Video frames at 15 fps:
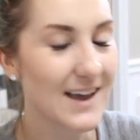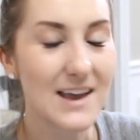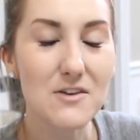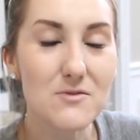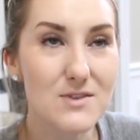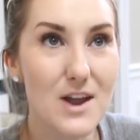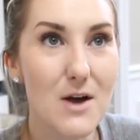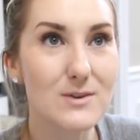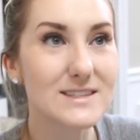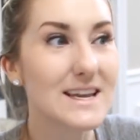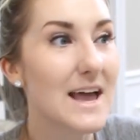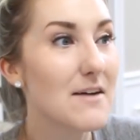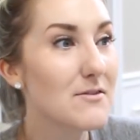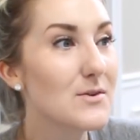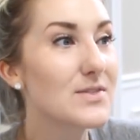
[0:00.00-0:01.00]
I don't know, it's
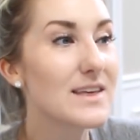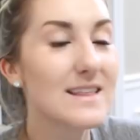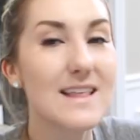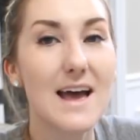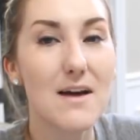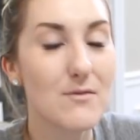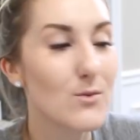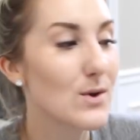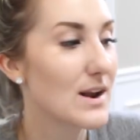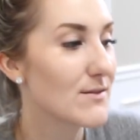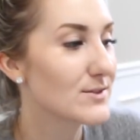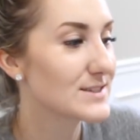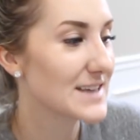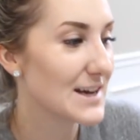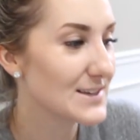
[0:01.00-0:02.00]
like everything that everyone
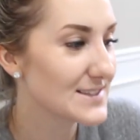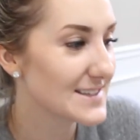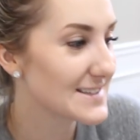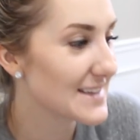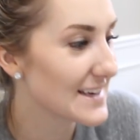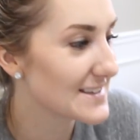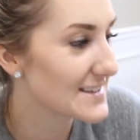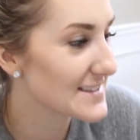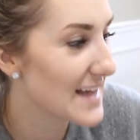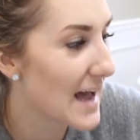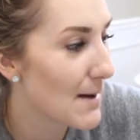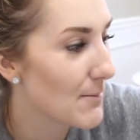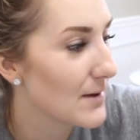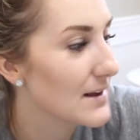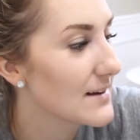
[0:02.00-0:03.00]
ever tells us like doesn't
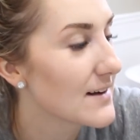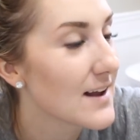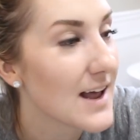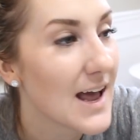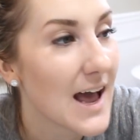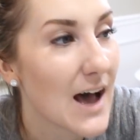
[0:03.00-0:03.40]
happen.